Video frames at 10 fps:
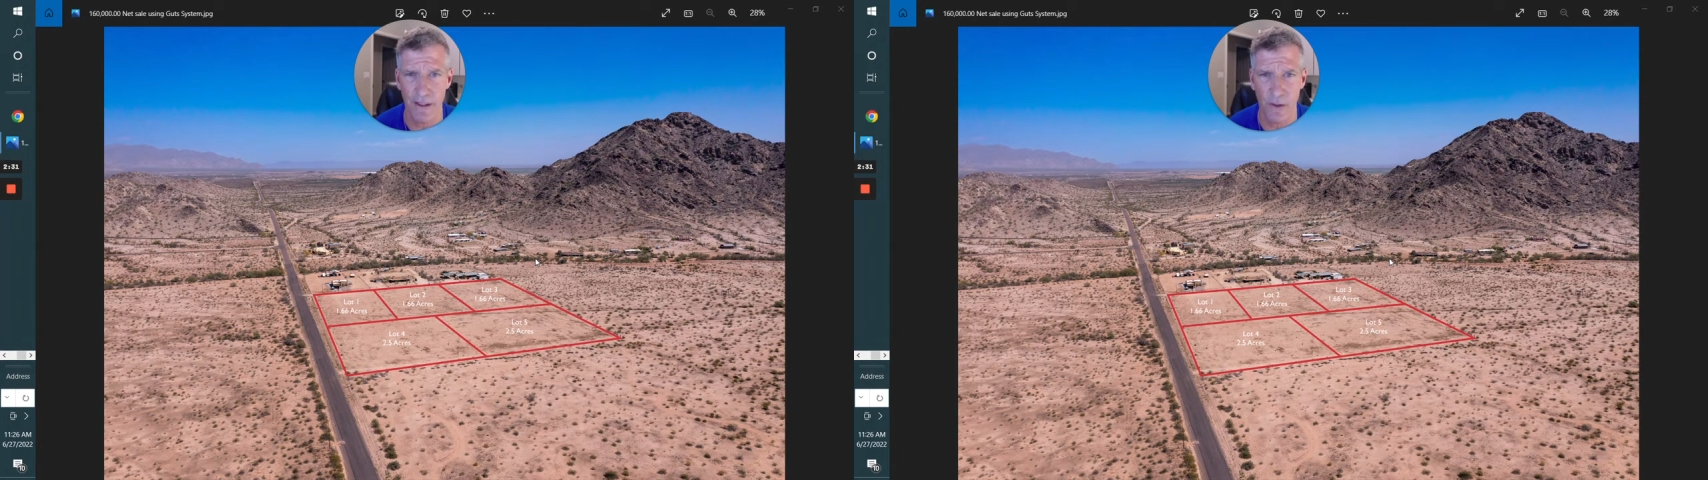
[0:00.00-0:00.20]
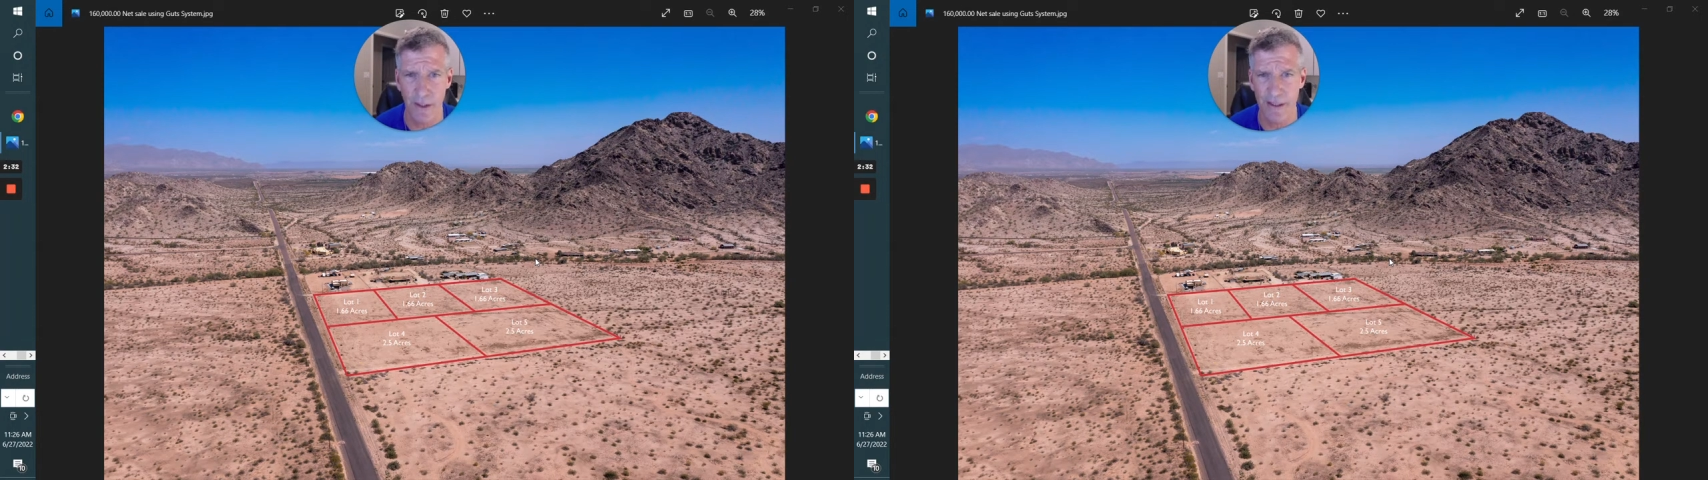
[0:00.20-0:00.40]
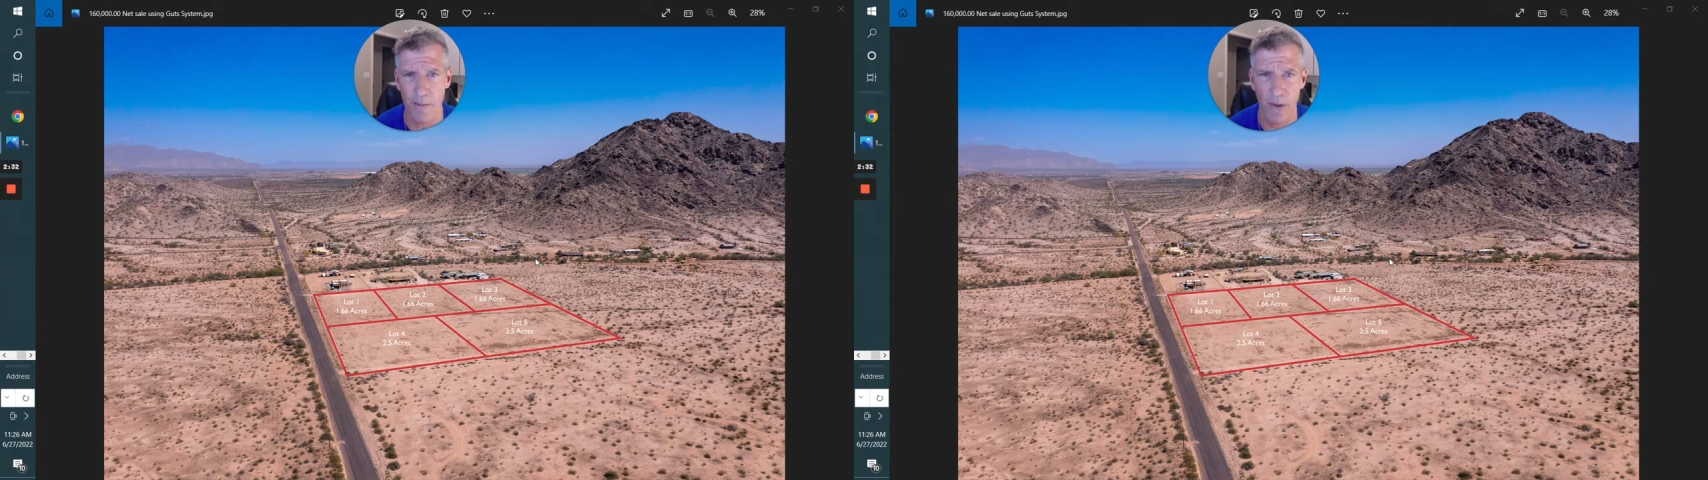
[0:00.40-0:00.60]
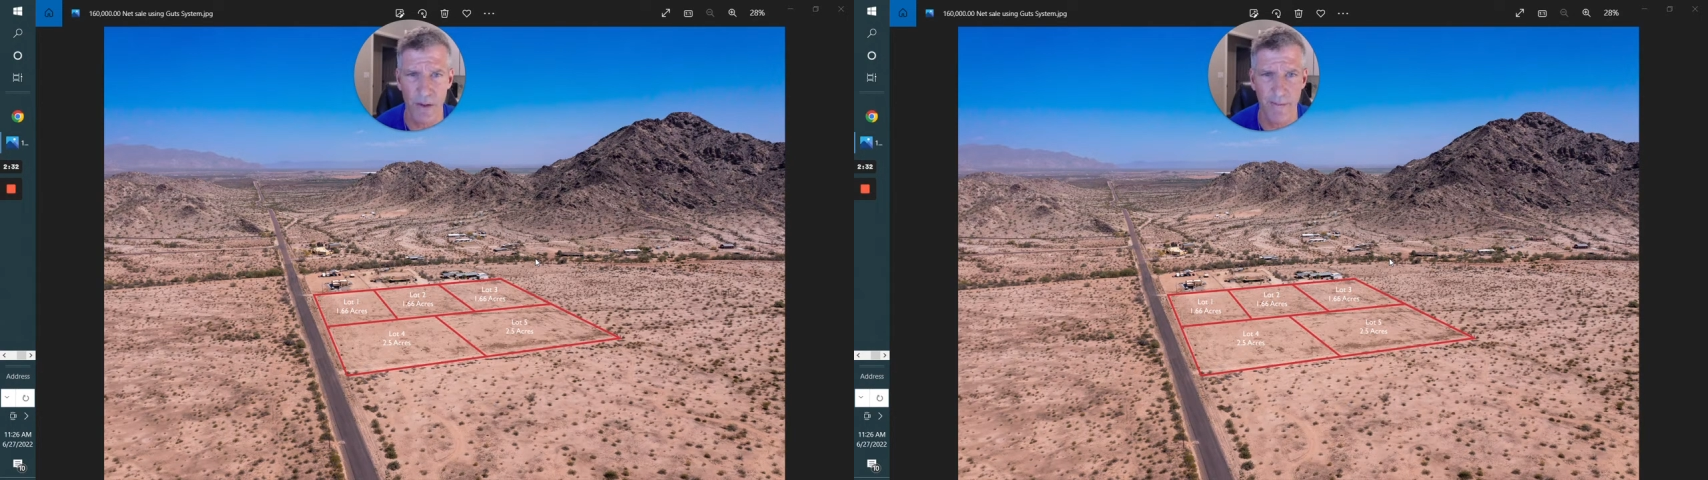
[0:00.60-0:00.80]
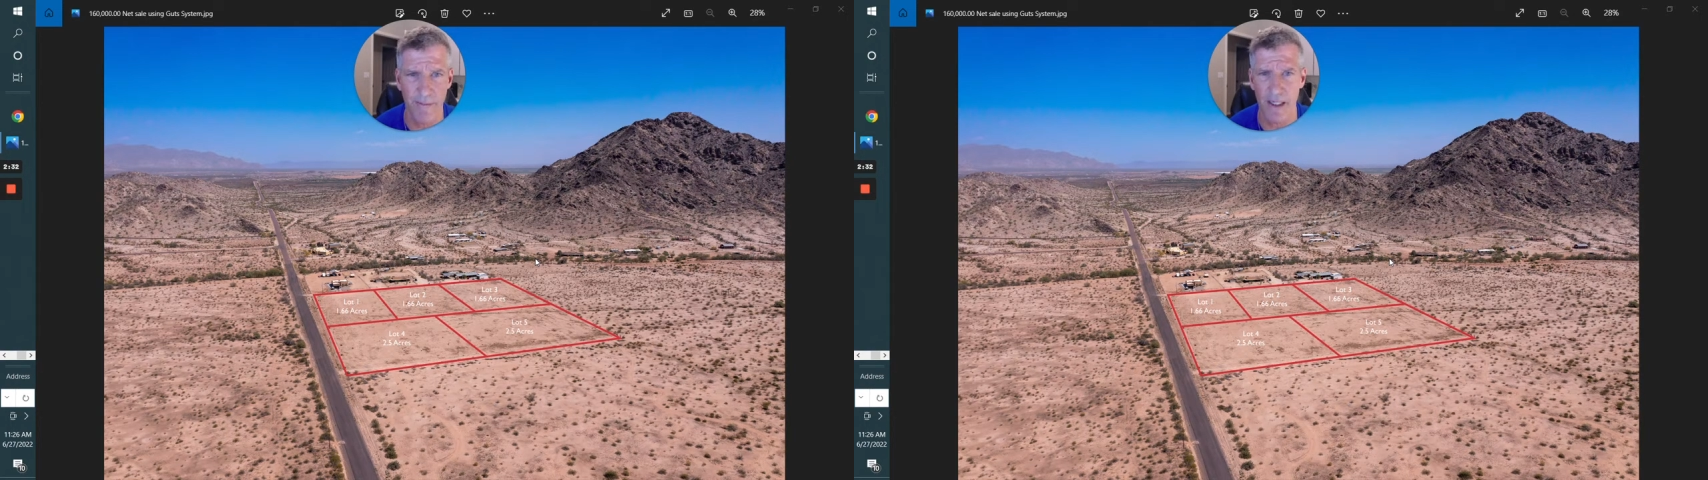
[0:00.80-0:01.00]
create the
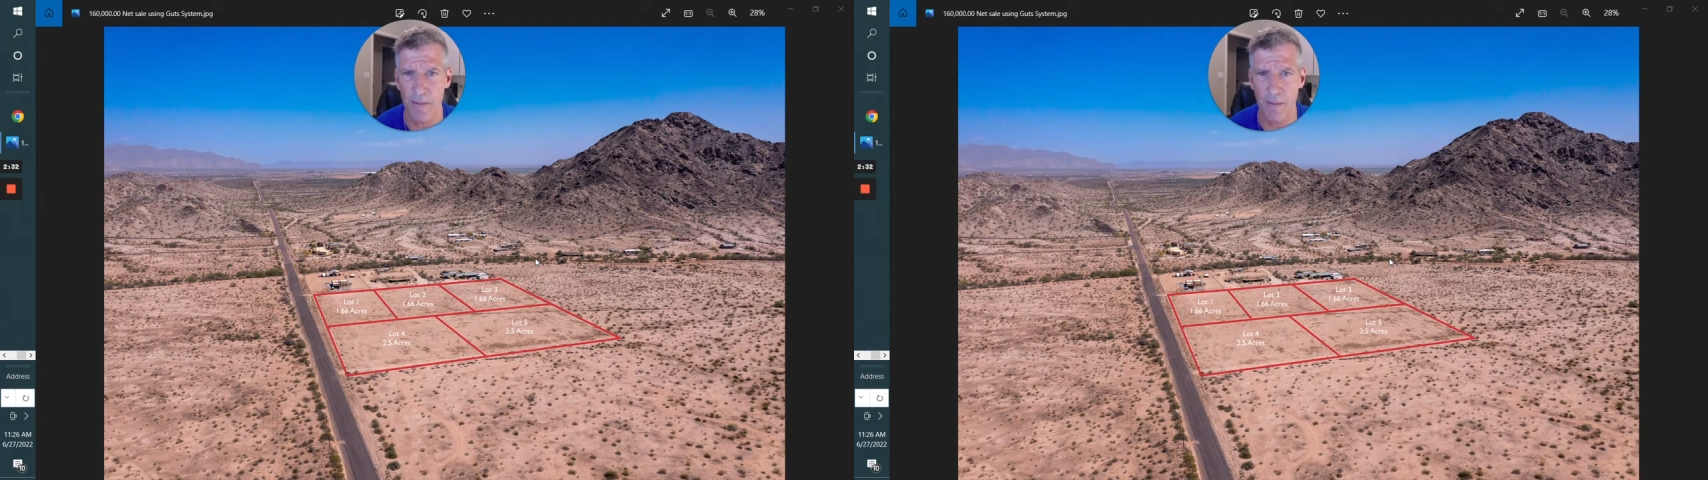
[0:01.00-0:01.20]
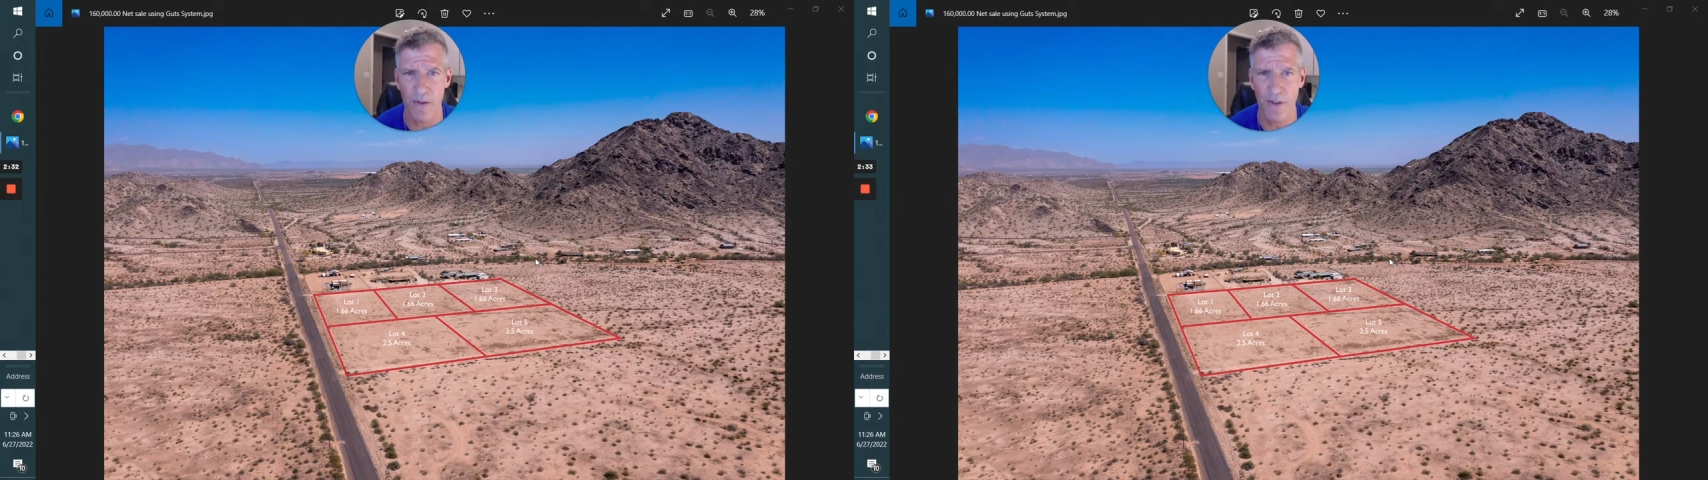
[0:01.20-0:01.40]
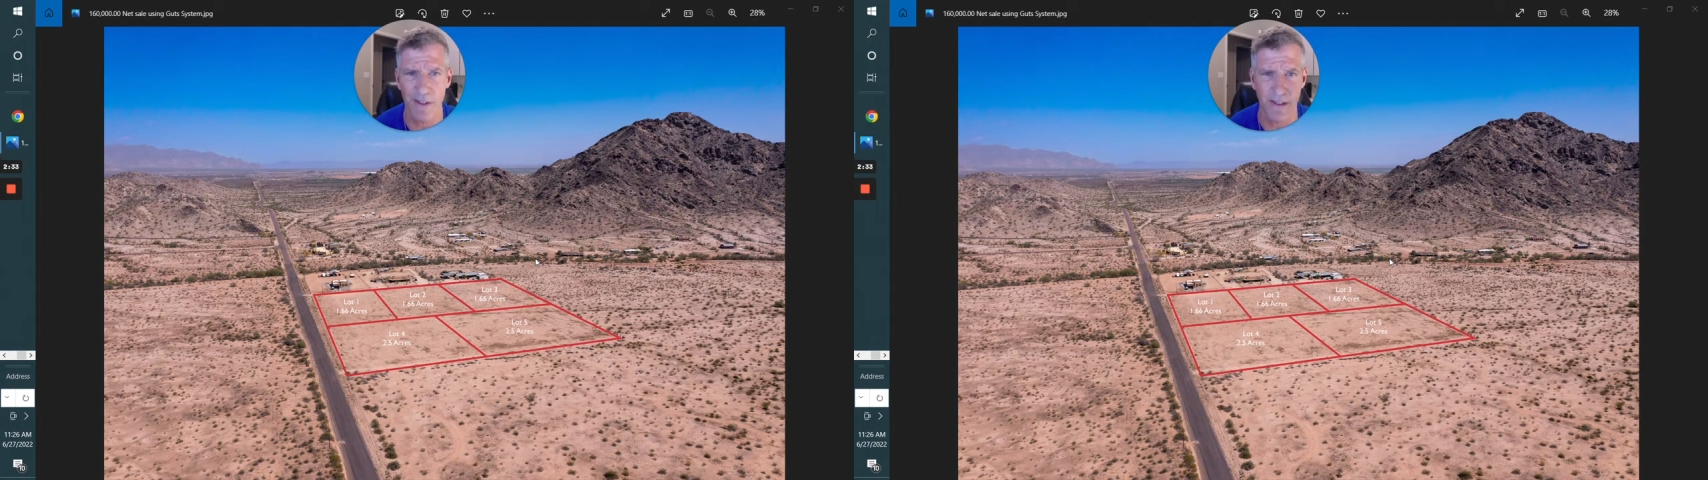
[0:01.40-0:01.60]
emotion, find the emotions,